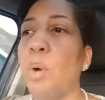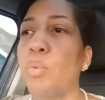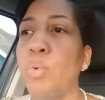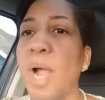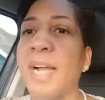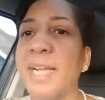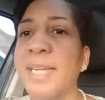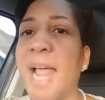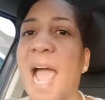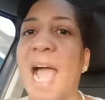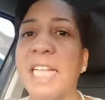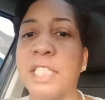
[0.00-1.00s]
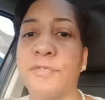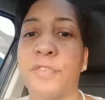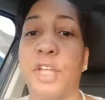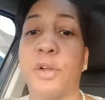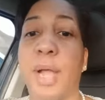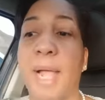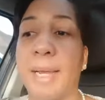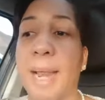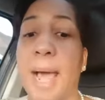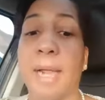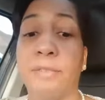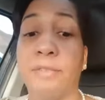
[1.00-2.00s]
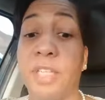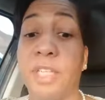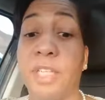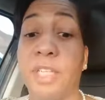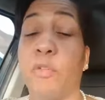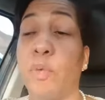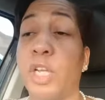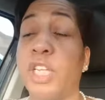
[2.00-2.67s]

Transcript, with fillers: but recognize fear a lot of this stuff